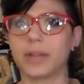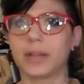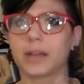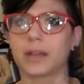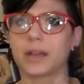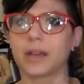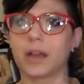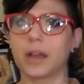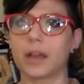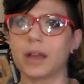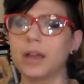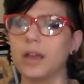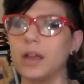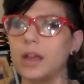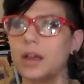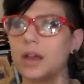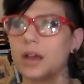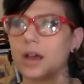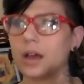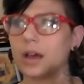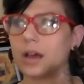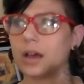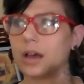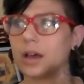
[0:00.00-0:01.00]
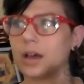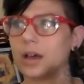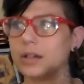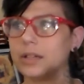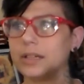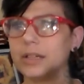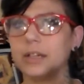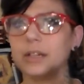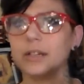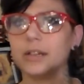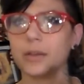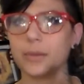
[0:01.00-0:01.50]
like a
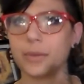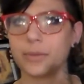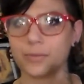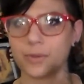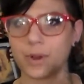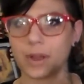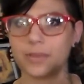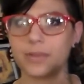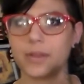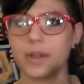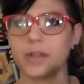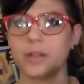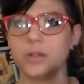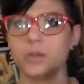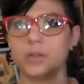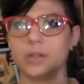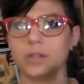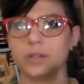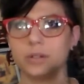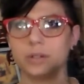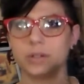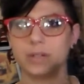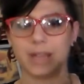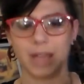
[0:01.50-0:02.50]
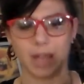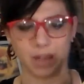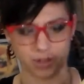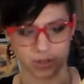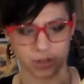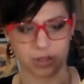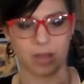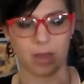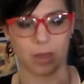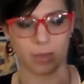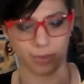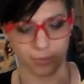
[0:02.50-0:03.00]
needle and thread that you can
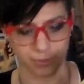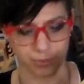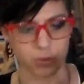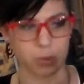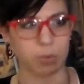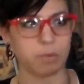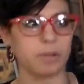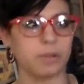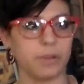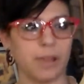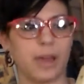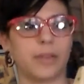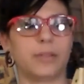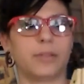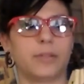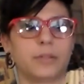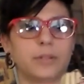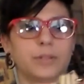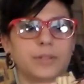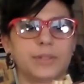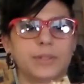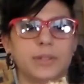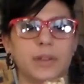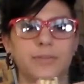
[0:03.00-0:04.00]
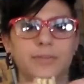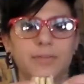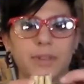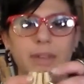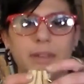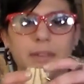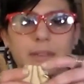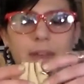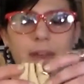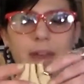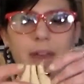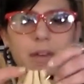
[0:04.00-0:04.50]
actually get through the leather and stuff
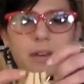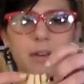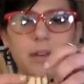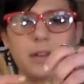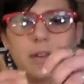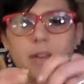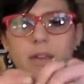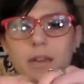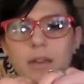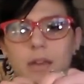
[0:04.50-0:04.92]
like that.